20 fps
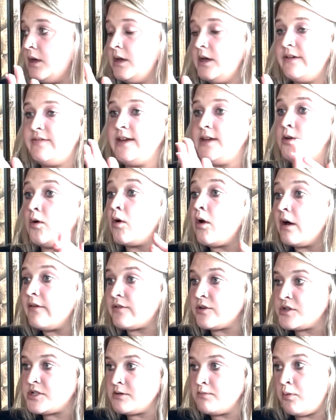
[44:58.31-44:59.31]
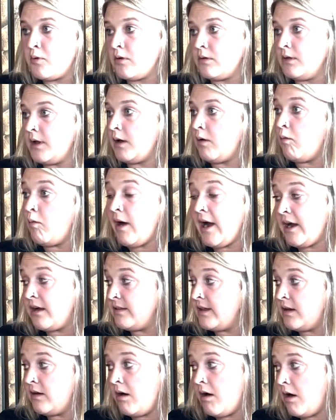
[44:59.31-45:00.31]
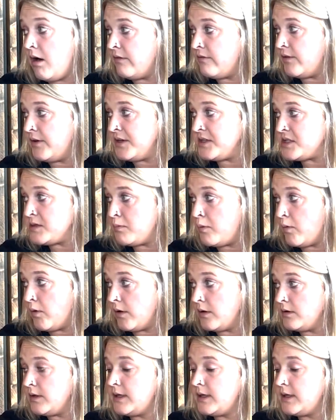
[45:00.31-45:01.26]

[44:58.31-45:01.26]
If they don't offer support, like, why are they not offering support?